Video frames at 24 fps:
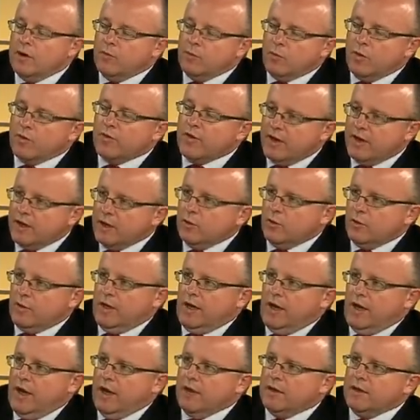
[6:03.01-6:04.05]
what they're
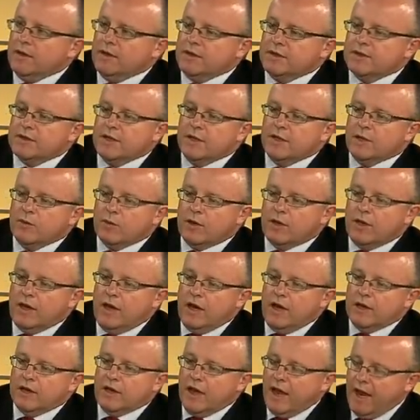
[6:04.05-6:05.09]
looking at is they're looking
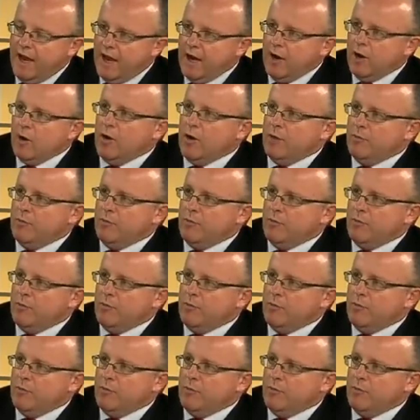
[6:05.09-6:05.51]
at how